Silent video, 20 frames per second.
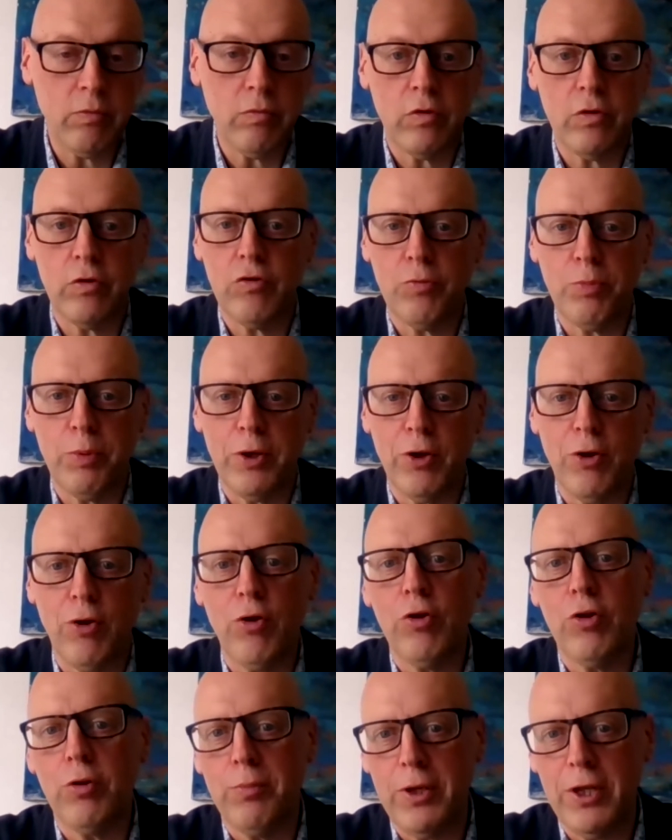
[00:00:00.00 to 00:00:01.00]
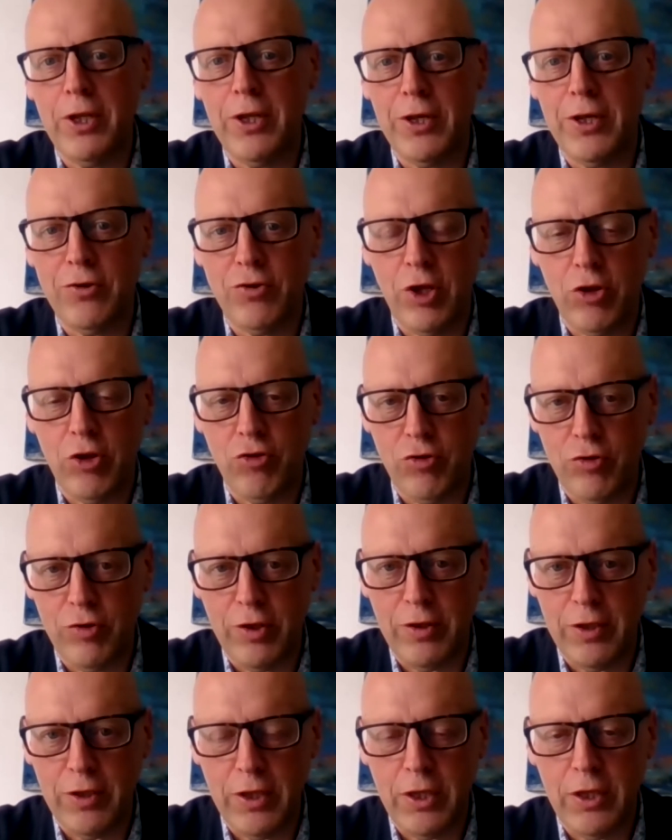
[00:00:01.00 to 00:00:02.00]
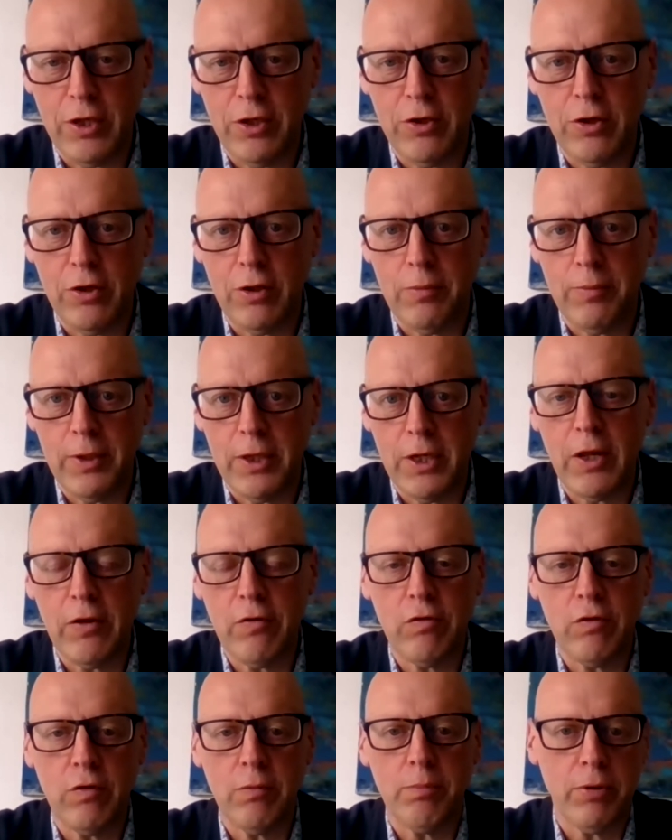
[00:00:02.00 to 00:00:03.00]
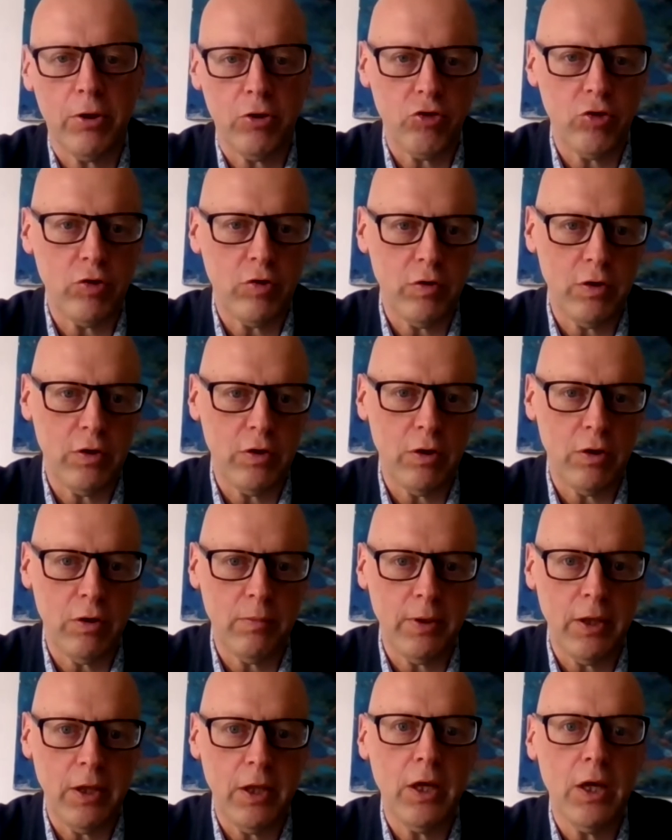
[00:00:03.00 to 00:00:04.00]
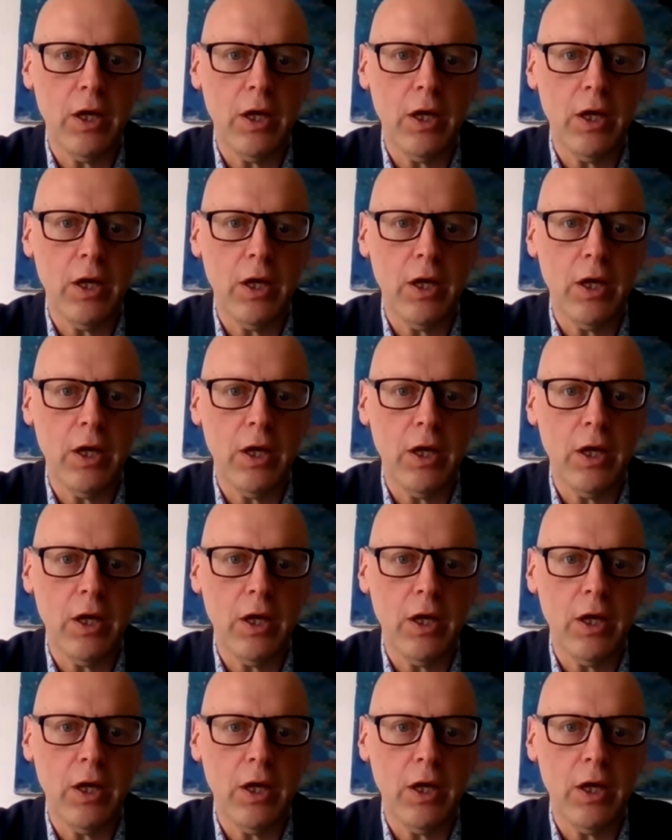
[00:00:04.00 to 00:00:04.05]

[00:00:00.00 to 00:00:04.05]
So despite all the media attention that the gig economy gets, the project economy